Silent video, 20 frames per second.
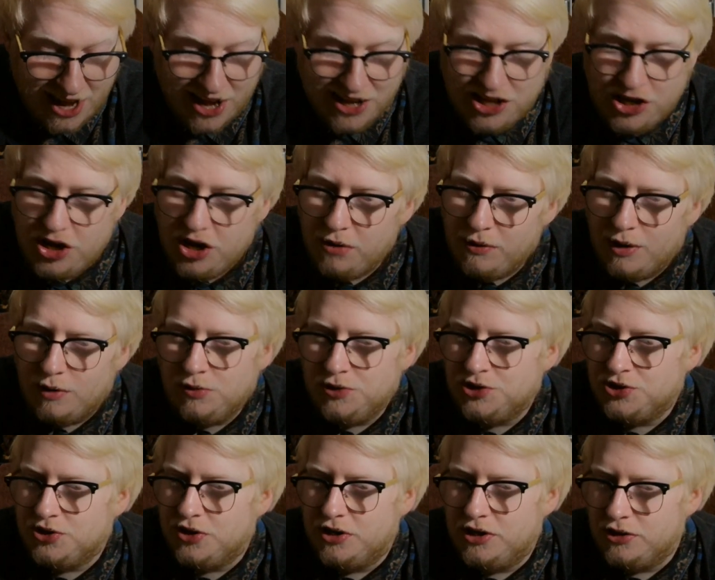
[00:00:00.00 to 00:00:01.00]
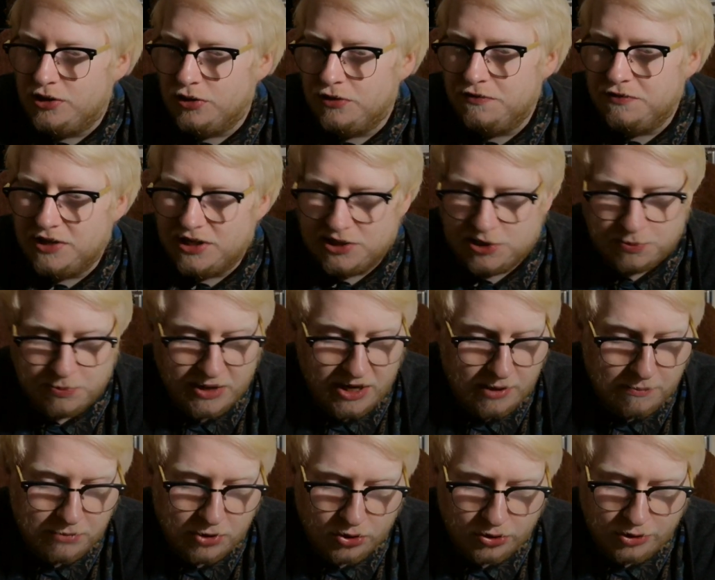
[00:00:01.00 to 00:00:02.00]
I knew I was going to love this
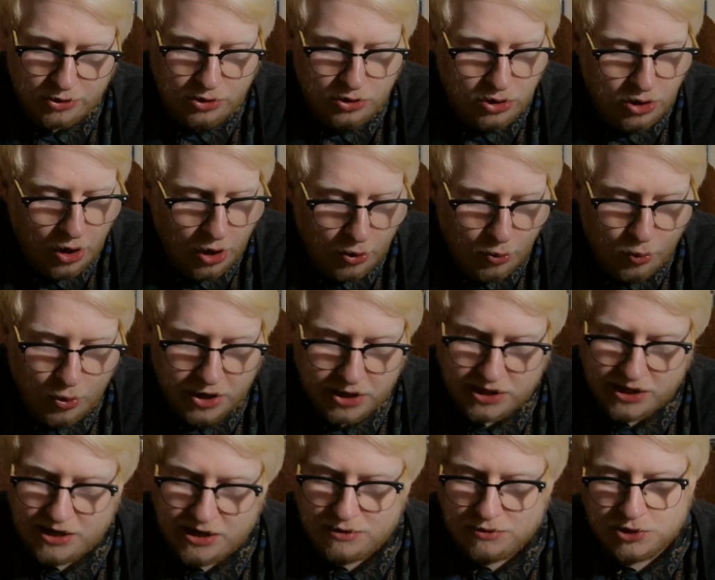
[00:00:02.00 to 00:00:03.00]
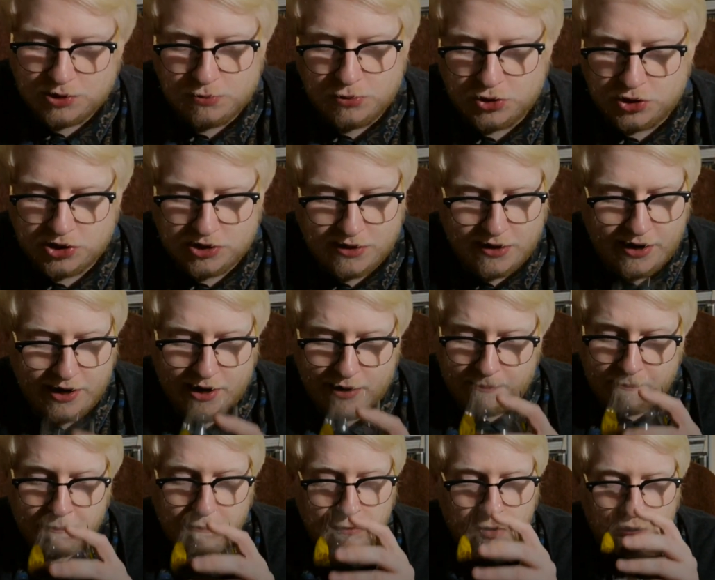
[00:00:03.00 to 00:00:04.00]
beer, but nowhere near as much as I am.